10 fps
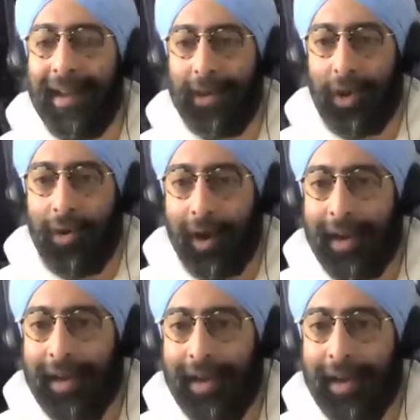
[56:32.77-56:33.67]
The
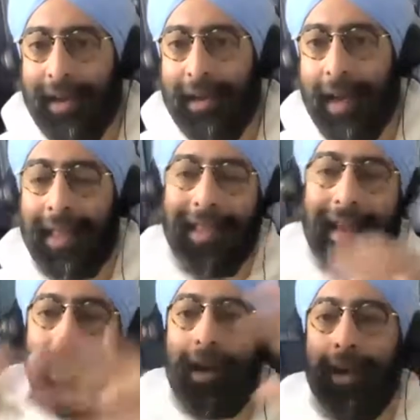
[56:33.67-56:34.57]
torque, and then
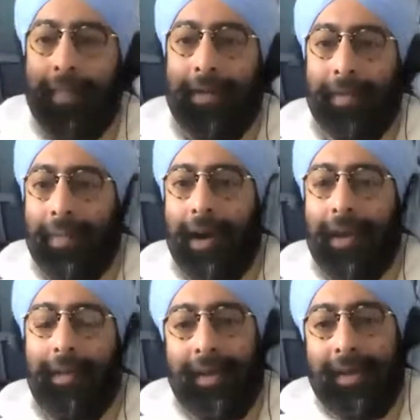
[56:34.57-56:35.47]
they talk about the
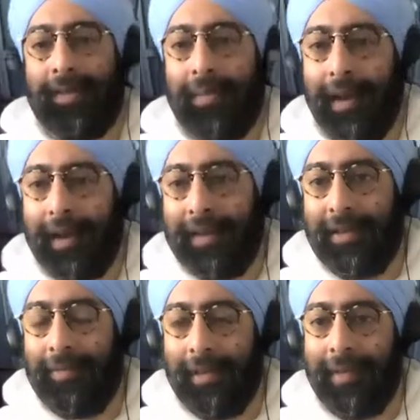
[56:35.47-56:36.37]
body because the body
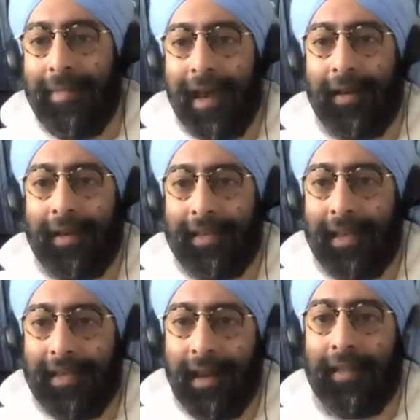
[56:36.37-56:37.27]
doesn't really matter because
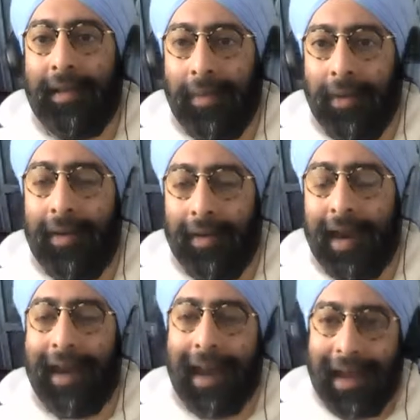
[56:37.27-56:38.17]
that's not important,
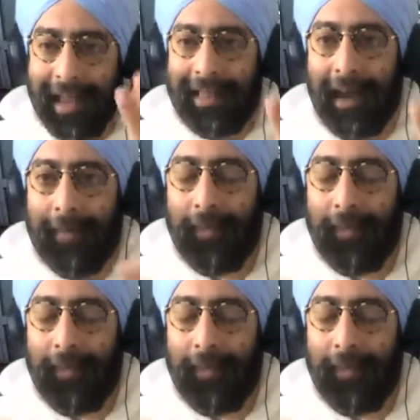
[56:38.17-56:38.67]
right? I get that.